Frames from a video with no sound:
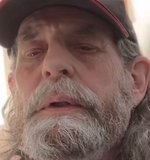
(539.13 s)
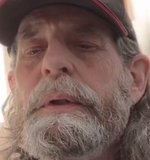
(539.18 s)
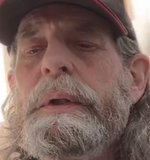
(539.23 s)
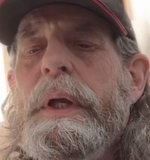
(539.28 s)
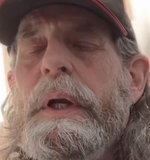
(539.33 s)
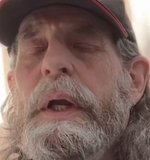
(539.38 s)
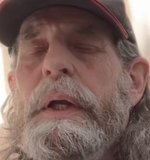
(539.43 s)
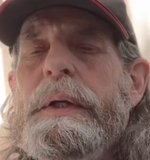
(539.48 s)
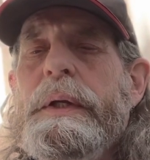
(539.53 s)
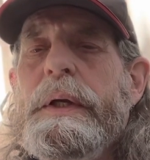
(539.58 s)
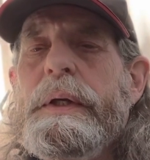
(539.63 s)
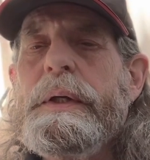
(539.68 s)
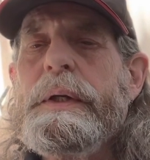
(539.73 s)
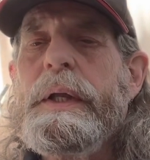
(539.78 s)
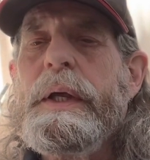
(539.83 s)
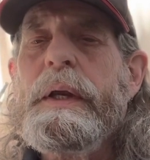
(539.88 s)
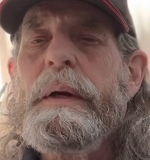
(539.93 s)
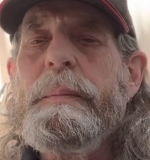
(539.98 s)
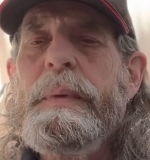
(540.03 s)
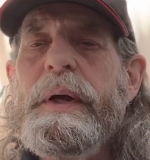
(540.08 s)
And I dug
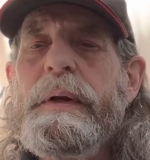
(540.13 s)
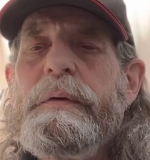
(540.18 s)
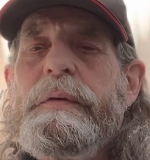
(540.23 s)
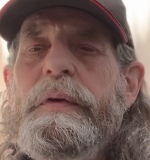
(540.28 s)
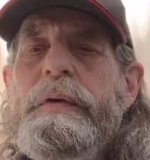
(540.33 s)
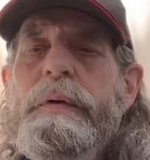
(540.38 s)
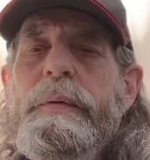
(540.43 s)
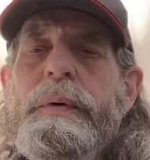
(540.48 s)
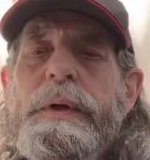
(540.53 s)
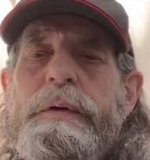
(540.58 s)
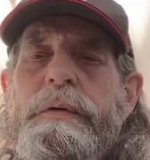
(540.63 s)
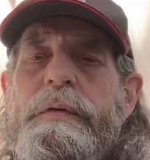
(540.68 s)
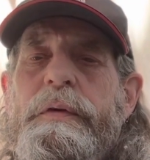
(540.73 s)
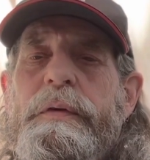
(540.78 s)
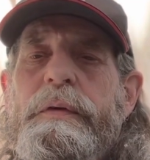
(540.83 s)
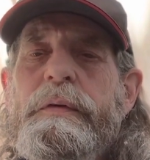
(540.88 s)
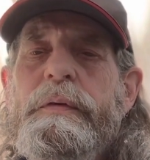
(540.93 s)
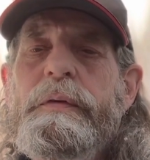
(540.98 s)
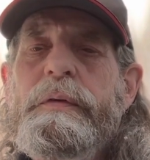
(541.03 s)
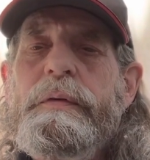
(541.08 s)
down about two
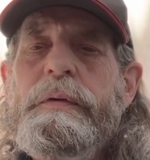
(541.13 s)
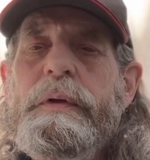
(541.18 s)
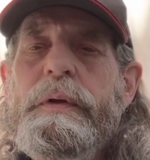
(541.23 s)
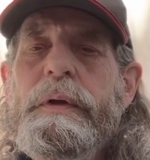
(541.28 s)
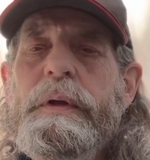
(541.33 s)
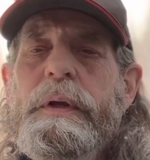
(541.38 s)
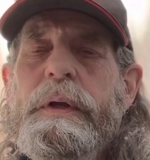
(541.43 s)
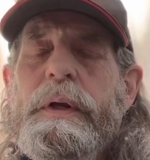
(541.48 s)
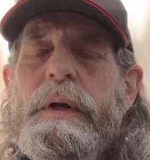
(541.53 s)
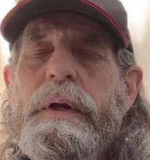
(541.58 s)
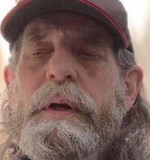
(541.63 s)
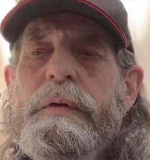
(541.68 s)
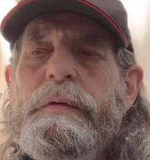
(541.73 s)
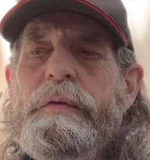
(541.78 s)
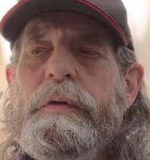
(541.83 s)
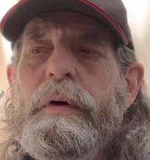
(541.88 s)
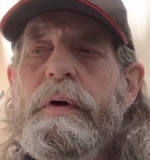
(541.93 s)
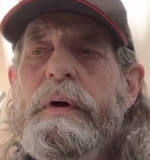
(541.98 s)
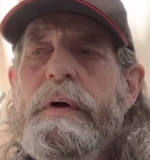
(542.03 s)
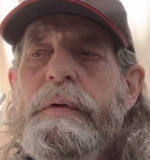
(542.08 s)
inches and I
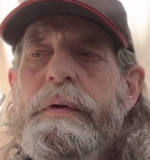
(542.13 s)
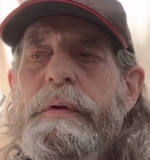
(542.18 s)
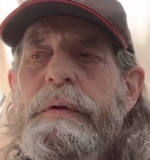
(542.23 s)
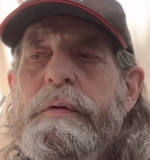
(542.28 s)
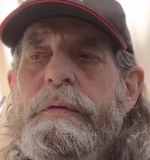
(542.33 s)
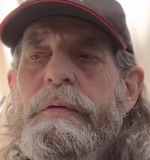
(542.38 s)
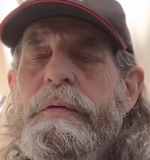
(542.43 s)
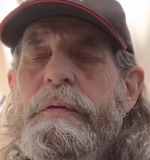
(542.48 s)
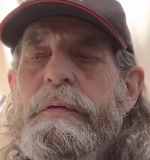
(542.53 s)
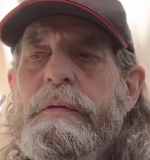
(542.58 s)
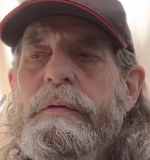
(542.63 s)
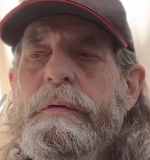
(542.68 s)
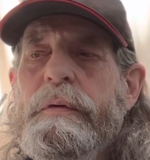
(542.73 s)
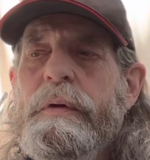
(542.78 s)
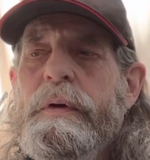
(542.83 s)
saw this